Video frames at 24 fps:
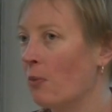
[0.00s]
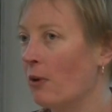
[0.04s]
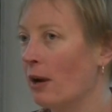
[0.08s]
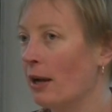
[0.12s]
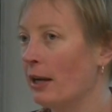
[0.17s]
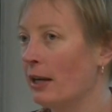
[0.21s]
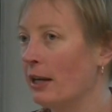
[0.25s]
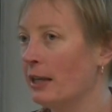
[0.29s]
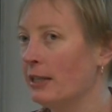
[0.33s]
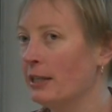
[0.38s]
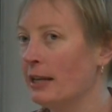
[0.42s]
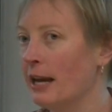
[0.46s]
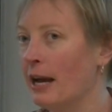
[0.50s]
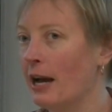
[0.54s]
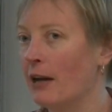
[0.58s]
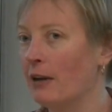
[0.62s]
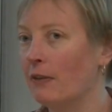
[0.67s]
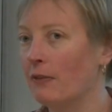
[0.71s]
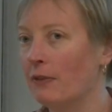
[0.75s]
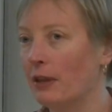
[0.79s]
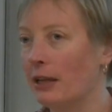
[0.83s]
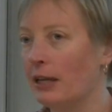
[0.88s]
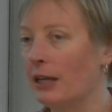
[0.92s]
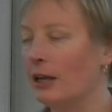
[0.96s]
breaking
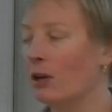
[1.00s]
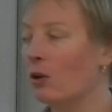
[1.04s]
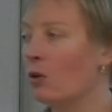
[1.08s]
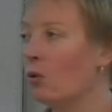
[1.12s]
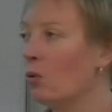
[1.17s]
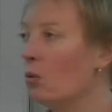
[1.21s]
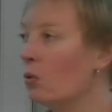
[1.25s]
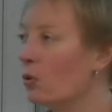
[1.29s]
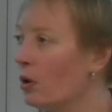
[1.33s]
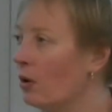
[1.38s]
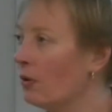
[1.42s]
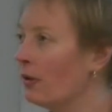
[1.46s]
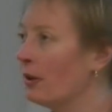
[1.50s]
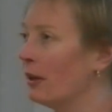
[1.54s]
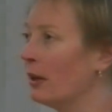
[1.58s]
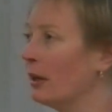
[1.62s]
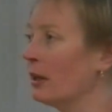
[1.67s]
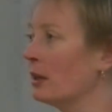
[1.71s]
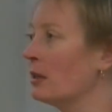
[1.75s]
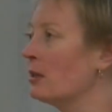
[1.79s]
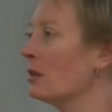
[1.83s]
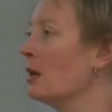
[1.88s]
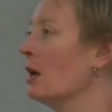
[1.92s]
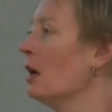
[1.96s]
down, if they get caught on
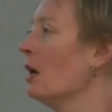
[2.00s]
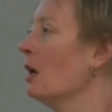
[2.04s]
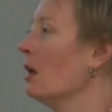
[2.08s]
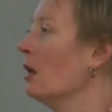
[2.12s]
things,